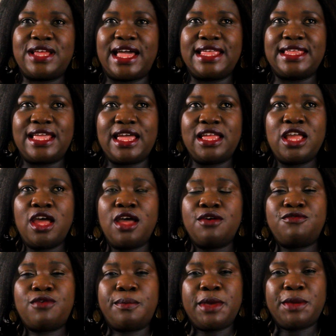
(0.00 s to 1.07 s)
And then
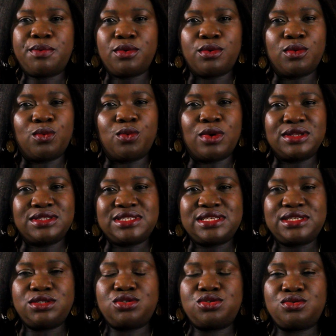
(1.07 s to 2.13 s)
for people
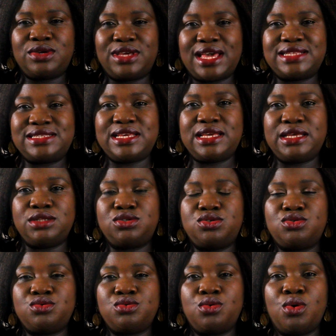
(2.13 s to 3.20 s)
wanting to get
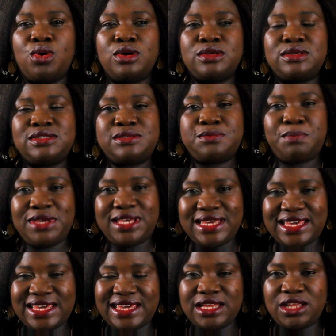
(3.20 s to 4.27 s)
into
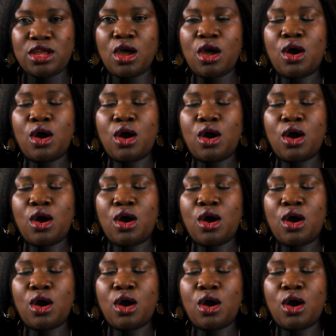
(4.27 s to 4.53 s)
speaking